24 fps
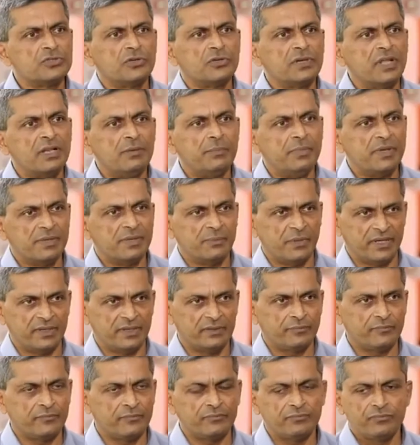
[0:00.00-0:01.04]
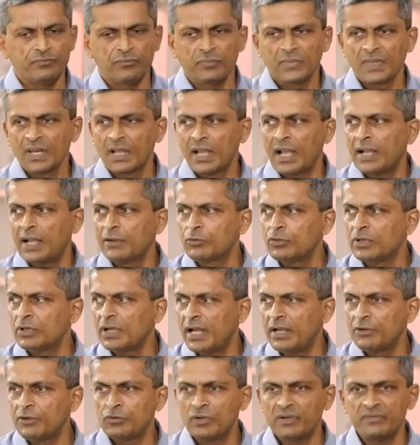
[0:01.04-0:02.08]
not helping me. Mm. I could
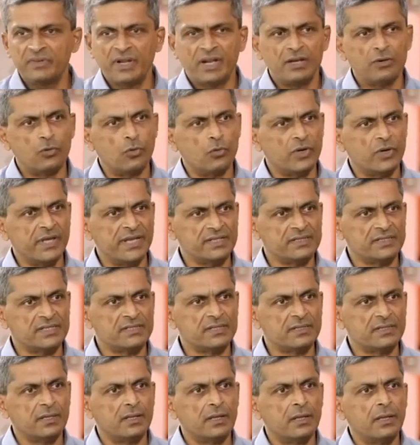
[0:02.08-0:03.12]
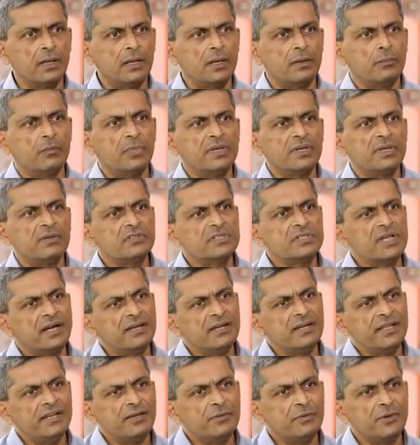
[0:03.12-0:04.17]
I could have done hoardings, mm. but there was
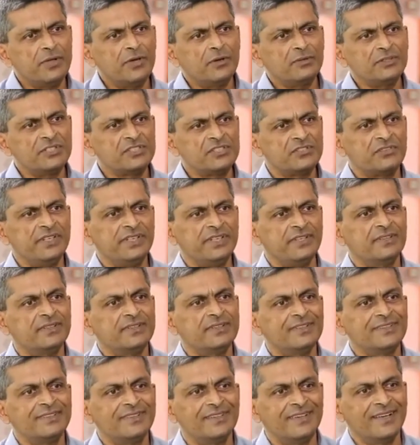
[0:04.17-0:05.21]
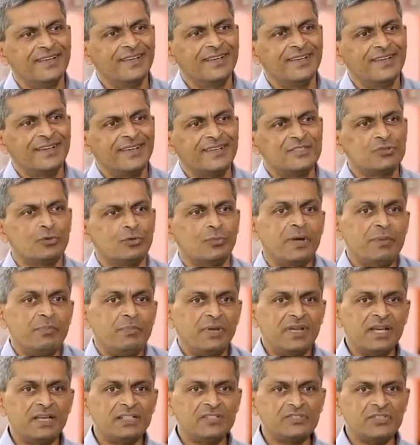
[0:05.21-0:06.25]
hardly anybody on the street. So my
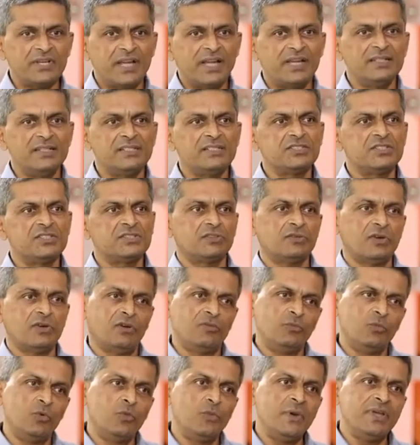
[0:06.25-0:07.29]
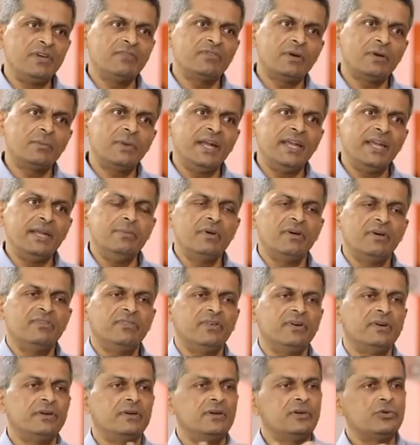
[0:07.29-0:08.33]
biggest challenge of moving from I D B I
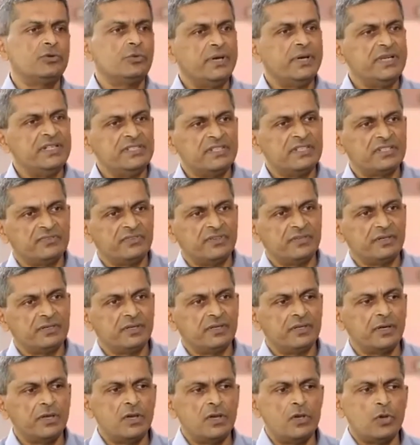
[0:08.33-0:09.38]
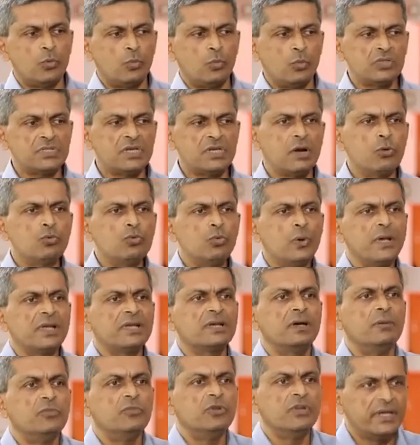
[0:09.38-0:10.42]
Federal to Ageas Federal was how do I
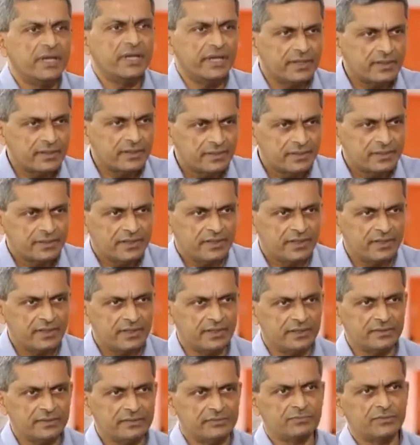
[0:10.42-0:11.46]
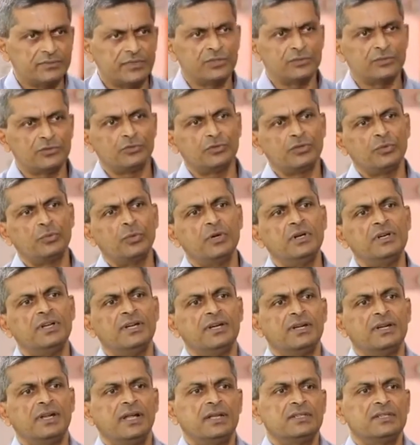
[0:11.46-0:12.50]
communicate uh, to the world
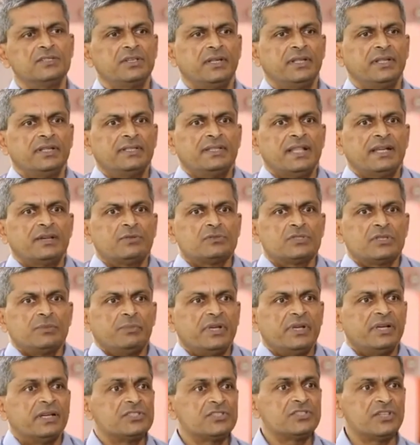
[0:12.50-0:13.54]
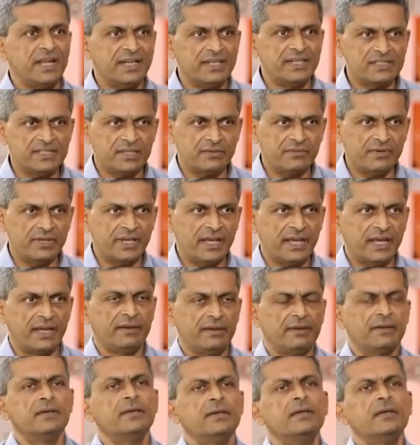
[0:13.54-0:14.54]
at large. I think that was the biggest challenge that we had.